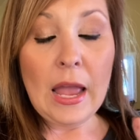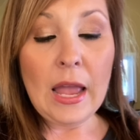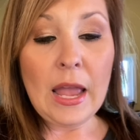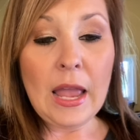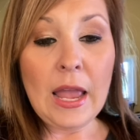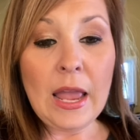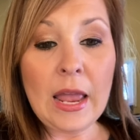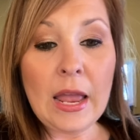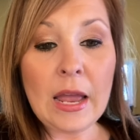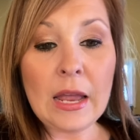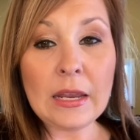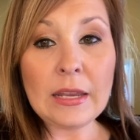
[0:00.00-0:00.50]

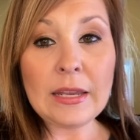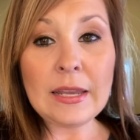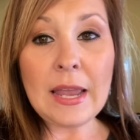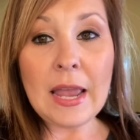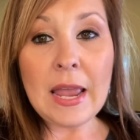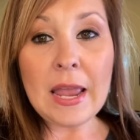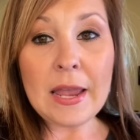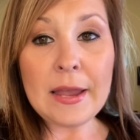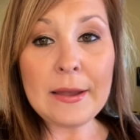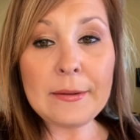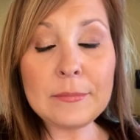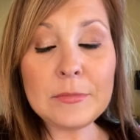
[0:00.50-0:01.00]
and
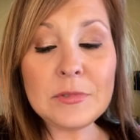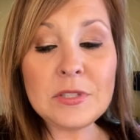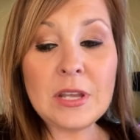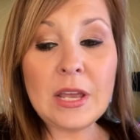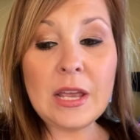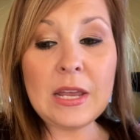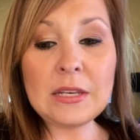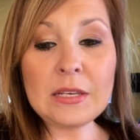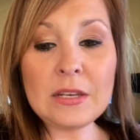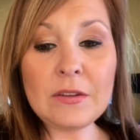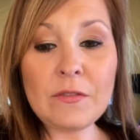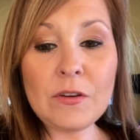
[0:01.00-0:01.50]
games
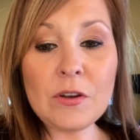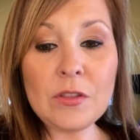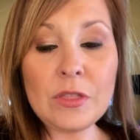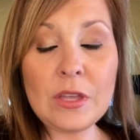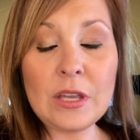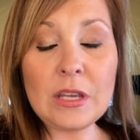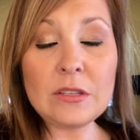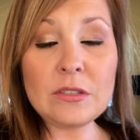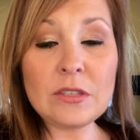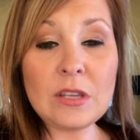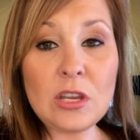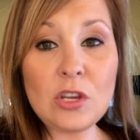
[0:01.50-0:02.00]
and different
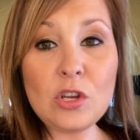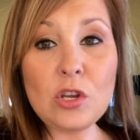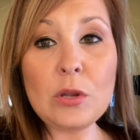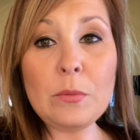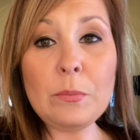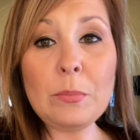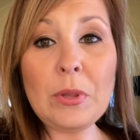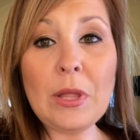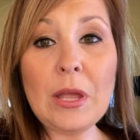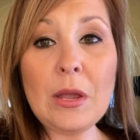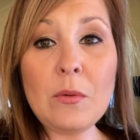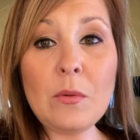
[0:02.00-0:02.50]
things that you can
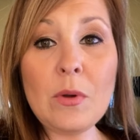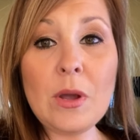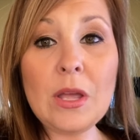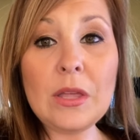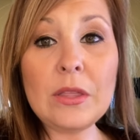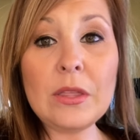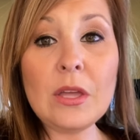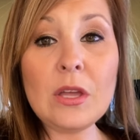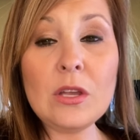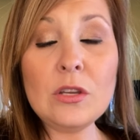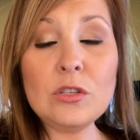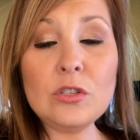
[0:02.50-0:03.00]
play
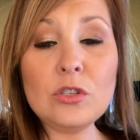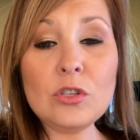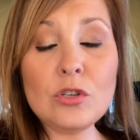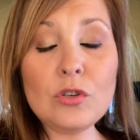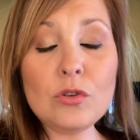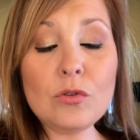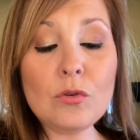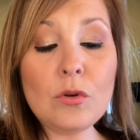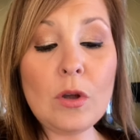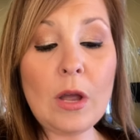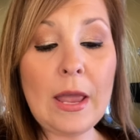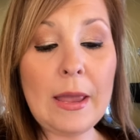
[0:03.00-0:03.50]
with to
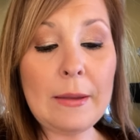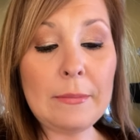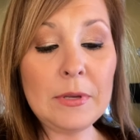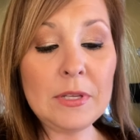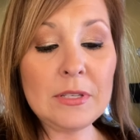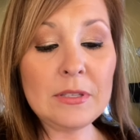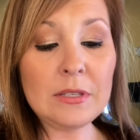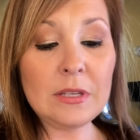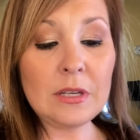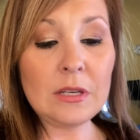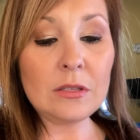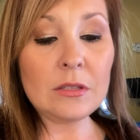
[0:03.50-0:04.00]
do A B
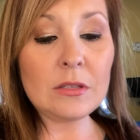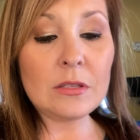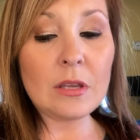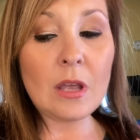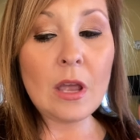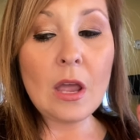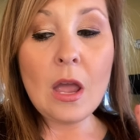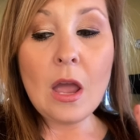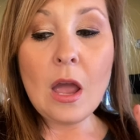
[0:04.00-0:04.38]
Cs.